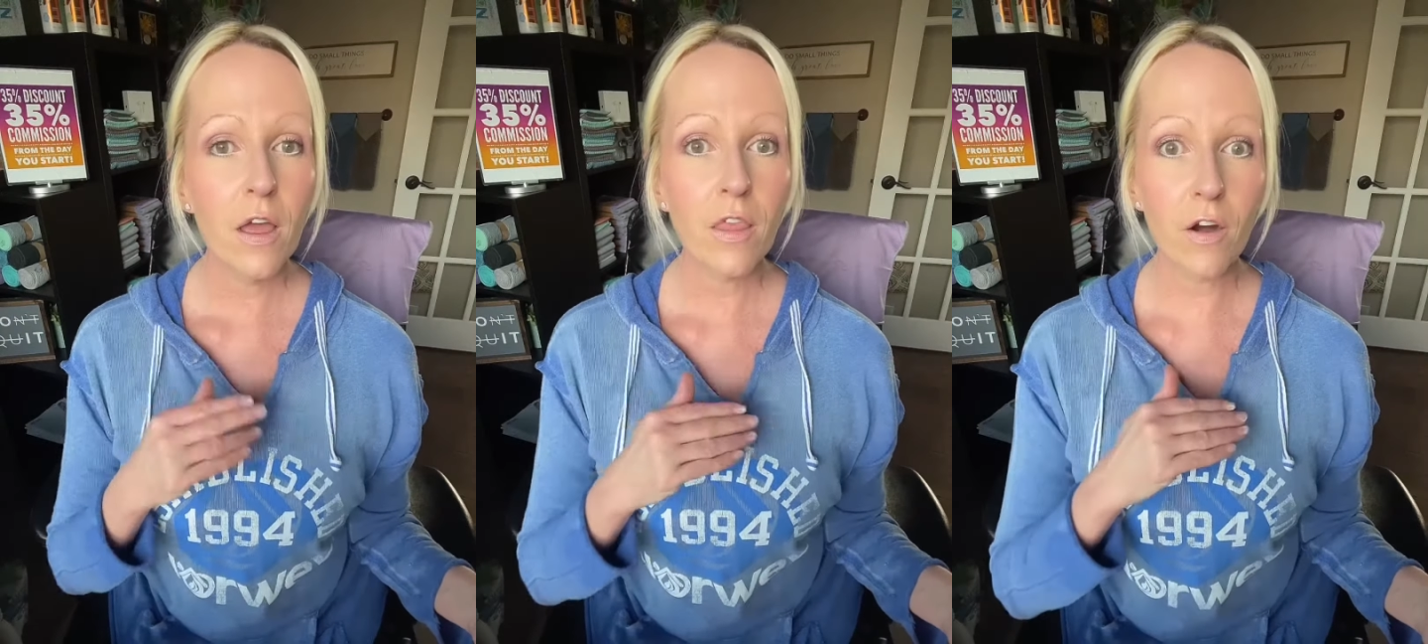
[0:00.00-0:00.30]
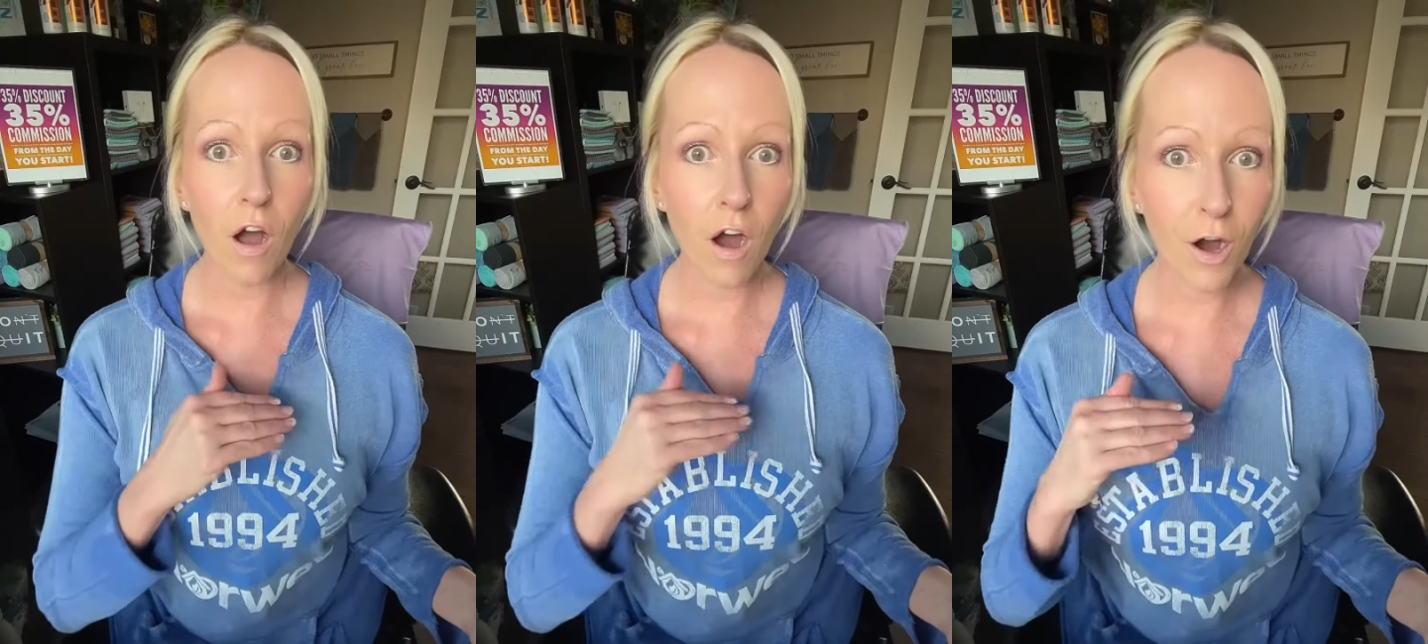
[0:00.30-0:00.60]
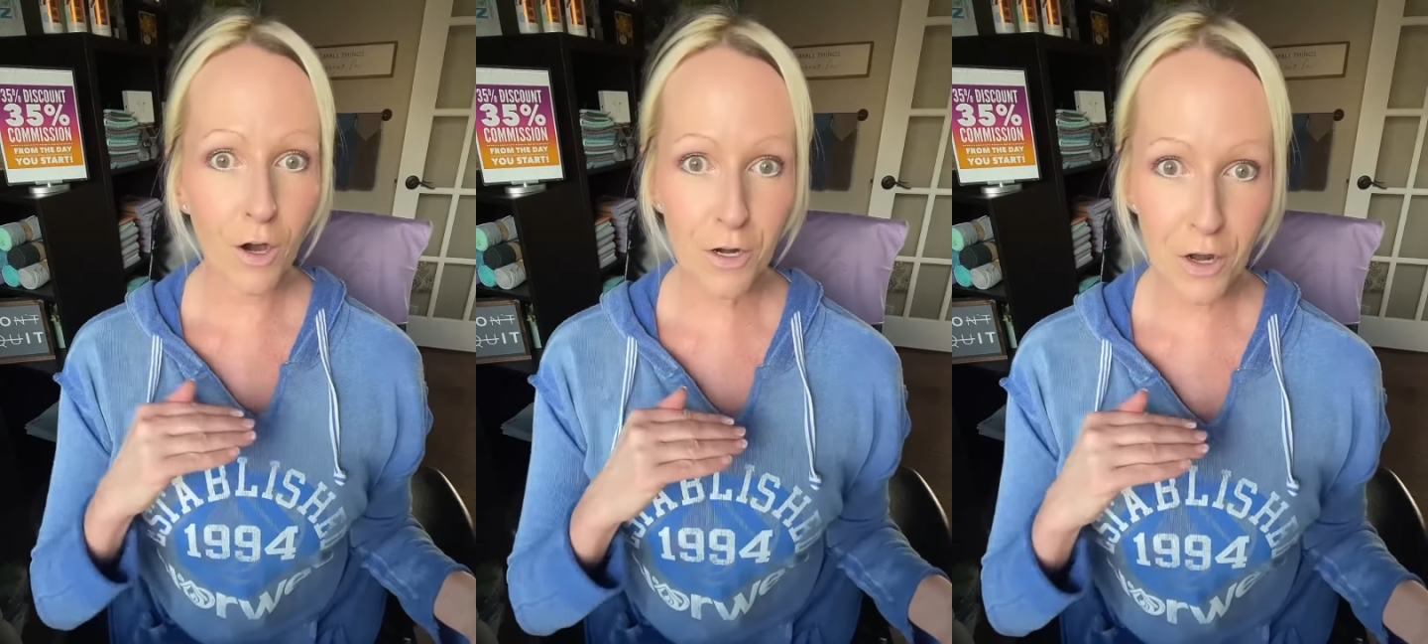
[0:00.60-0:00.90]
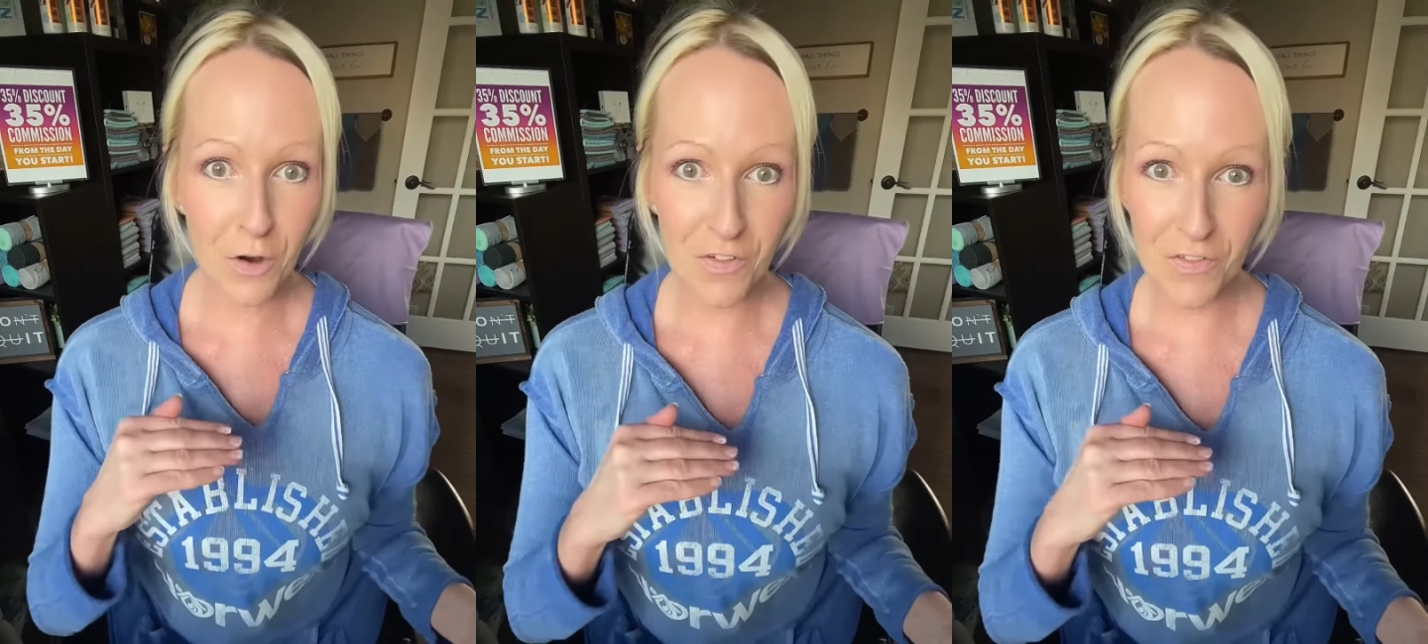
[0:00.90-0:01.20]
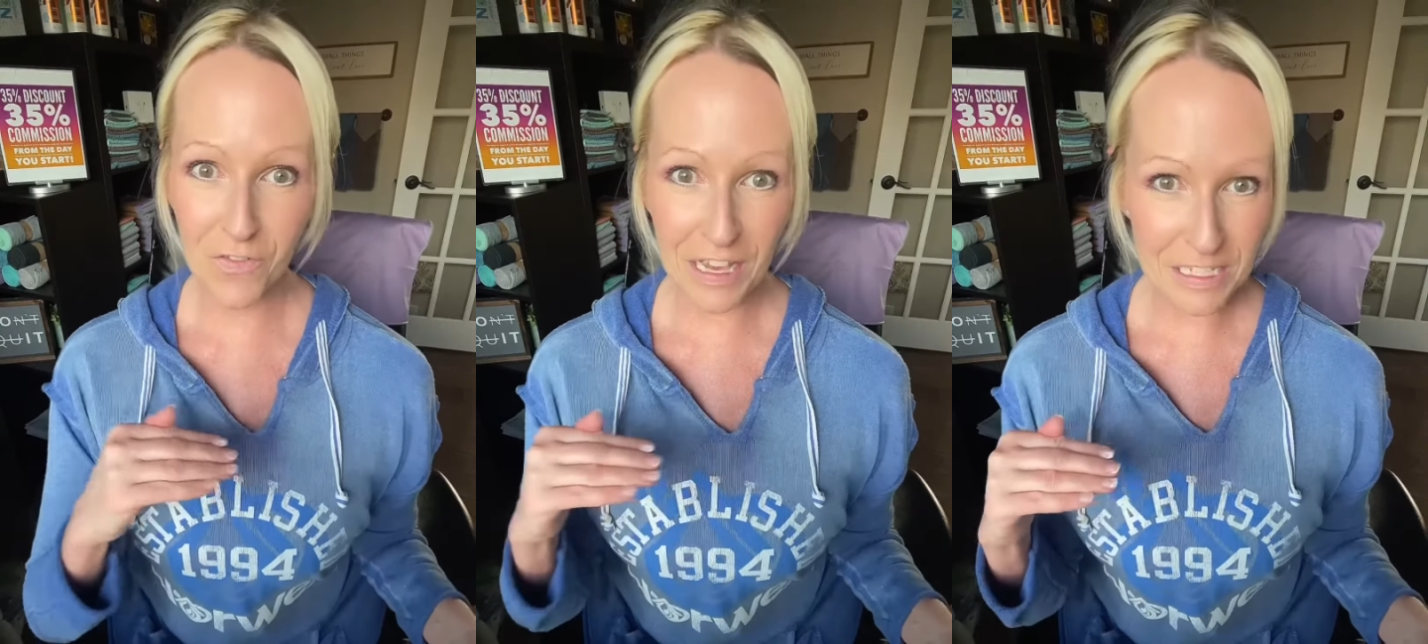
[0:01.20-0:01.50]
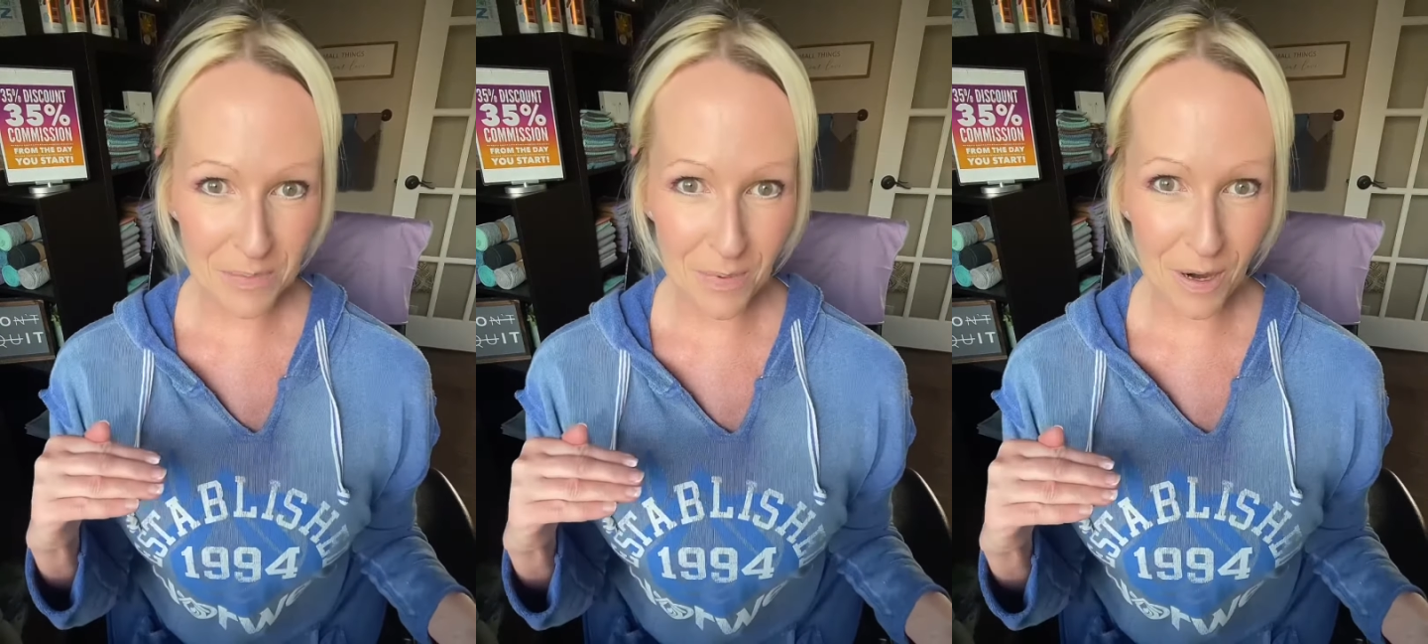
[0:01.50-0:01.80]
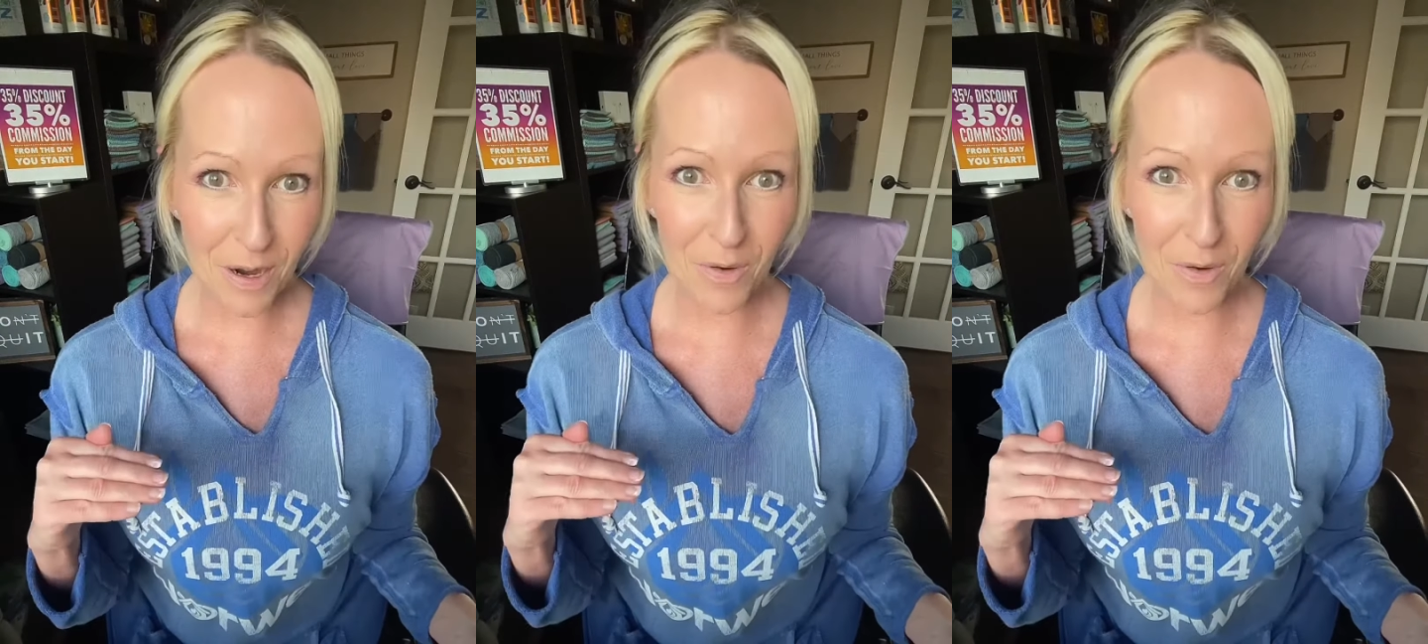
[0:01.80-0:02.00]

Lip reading: There are no Facebook